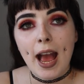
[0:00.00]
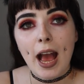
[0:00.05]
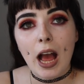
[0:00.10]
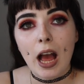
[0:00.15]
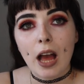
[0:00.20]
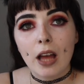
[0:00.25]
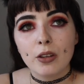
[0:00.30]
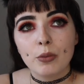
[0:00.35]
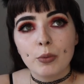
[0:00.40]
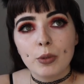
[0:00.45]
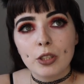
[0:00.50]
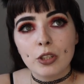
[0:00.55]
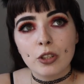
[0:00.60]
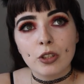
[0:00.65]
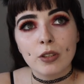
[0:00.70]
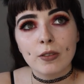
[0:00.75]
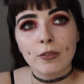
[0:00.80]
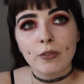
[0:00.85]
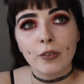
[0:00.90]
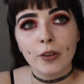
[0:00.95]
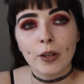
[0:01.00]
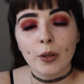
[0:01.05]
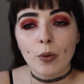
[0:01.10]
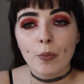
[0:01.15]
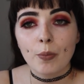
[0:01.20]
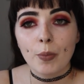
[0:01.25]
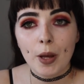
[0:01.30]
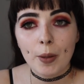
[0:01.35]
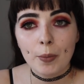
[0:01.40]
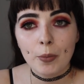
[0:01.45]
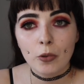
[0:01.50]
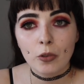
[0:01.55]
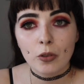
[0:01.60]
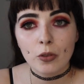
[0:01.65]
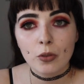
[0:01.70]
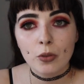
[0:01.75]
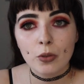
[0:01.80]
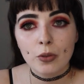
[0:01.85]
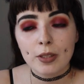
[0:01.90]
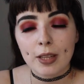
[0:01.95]
and we do frequent pub
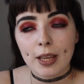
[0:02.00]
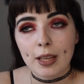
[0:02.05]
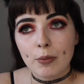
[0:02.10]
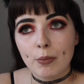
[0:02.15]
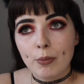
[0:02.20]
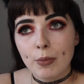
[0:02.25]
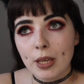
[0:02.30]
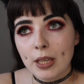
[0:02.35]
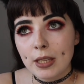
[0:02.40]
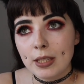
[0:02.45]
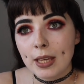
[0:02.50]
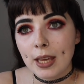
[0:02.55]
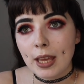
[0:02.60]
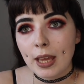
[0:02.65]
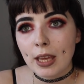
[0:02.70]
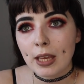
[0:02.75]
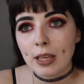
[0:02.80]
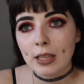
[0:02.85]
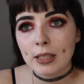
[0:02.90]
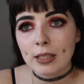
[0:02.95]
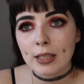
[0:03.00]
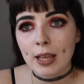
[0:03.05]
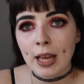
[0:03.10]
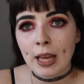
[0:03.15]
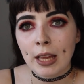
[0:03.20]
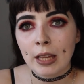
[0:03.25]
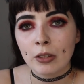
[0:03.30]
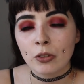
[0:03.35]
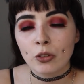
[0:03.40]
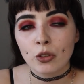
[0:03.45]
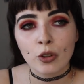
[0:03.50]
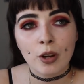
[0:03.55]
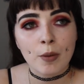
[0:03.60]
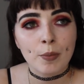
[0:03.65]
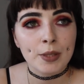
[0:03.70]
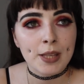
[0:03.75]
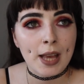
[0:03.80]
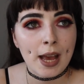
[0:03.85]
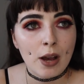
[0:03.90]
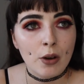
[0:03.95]
crawls and meetings and
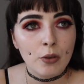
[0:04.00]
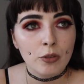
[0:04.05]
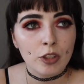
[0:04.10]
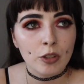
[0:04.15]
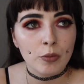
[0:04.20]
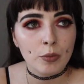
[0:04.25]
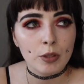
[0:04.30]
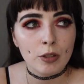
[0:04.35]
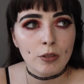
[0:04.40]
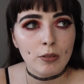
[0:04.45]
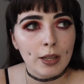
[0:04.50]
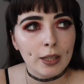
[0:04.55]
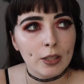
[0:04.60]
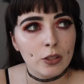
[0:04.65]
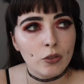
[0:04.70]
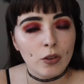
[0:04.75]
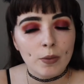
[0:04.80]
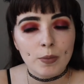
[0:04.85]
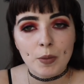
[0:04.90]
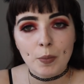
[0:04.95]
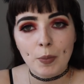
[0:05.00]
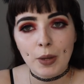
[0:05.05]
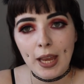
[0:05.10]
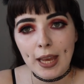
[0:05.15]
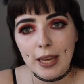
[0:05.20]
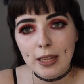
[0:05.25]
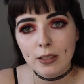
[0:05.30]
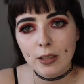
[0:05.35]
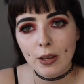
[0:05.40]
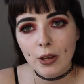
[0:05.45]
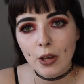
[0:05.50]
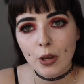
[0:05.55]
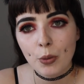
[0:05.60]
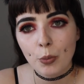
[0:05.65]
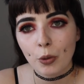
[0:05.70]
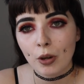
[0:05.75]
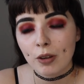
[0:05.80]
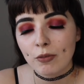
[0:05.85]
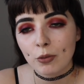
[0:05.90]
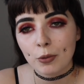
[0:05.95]
trips out. So we do like a trip to Play
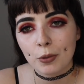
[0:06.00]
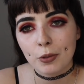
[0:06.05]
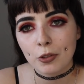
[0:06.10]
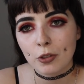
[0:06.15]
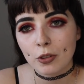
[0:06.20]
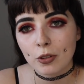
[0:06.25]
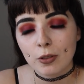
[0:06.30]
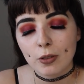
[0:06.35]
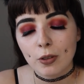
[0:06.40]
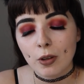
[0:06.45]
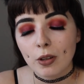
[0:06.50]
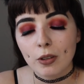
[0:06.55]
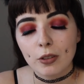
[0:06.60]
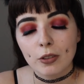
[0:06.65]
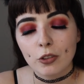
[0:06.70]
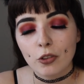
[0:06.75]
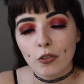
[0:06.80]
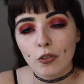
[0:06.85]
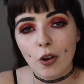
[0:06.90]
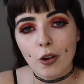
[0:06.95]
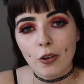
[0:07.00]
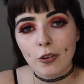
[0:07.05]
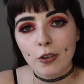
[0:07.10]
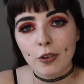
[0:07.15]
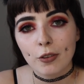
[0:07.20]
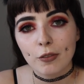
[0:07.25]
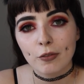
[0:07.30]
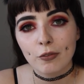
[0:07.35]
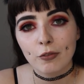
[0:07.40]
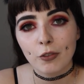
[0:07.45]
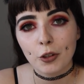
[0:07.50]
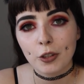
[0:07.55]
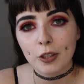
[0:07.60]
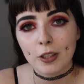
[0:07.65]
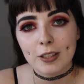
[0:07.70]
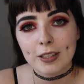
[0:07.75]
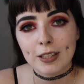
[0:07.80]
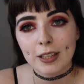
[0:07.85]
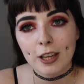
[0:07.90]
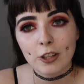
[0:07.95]
Zone where everyone just got drunk on
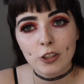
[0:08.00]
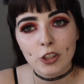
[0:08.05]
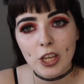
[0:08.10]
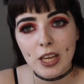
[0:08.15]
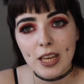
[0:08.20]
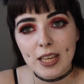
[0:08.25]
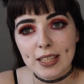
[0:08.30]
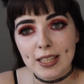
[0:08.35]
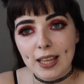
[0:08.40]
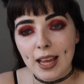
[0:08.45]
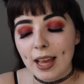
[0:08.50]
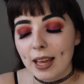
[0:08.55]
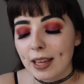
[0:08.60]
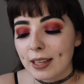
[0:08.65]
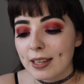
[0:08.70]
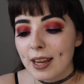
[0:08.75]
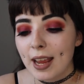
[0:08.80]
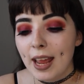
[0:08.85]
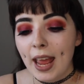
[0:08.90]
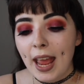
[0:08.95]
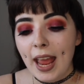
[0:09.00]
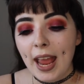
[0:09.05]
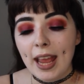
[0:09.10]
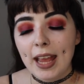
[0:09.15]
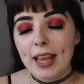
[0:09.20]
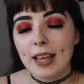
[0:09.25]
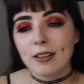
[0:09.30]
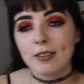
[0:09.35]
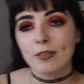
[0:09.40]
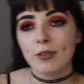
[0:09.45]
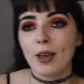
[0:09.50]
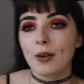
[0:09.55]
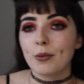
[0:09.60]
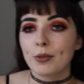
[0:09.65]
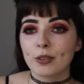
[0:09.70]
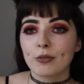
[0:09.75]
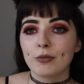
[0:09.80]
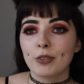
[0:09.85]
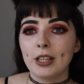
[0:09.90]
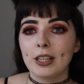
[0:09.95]
vodka slushies, and it
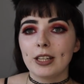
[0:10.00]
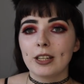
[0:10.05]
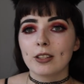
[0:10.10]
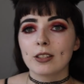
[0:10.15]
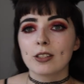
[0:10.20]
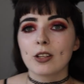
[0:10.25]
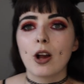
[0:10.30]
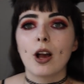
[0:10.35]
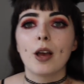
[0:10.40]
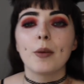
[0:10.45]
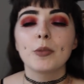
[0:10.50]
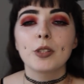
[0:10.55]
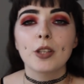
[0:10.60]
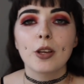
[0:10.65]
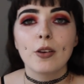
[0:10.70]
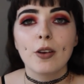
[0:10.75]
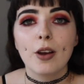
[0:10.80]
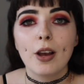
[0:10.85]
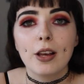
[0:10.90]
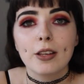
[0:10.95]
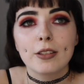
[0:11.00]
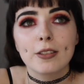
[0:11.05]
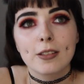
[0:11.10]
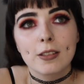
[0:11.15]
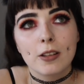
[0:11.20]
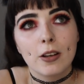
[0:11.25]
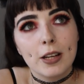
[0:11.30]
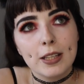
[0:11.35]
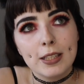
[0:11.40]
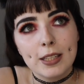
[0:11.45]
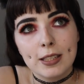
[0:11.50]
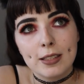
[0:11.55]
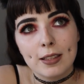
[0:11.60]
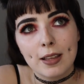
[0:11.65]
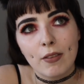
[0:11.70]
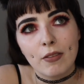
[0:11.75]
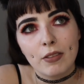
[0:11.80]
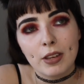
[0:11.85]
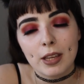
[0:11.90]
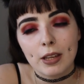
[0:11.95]
was a really good time. So a society is
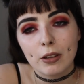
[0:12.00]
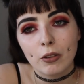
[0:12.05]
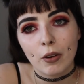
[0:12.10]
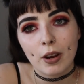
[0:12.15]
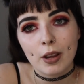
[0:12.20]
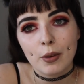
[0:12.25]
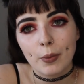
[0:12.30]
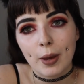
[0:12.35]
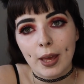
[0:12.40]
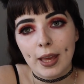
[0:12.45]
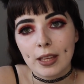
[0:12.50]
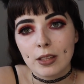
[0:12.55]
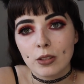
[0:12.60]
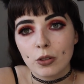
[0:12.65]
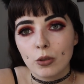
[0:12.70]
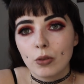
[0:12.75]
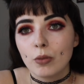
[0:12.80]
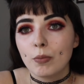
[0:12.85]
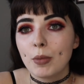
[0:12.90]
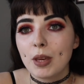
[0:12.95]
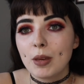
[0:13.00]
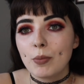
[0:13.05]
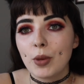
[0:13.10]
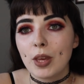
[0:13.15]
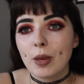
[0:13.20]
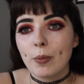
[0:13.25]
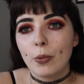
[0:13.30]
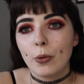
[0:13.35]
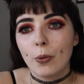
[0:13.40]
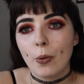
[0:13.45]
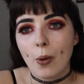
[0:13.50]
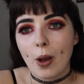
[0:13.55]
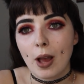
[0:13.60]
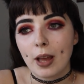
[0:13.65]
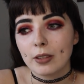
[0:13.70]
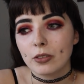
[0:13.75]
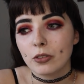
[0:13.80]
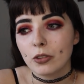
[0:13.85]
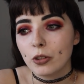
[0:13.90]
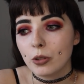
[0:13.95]
definitely a great way to meet people
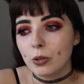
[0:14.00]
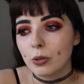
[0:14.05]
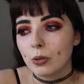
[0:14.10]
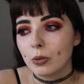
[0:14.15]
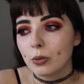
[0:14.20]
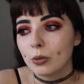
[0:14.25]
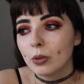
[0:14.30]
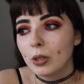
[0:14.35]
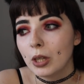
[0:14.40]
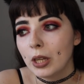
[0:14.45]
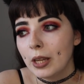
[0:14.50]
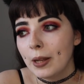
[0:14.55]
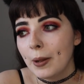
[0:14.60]
and to,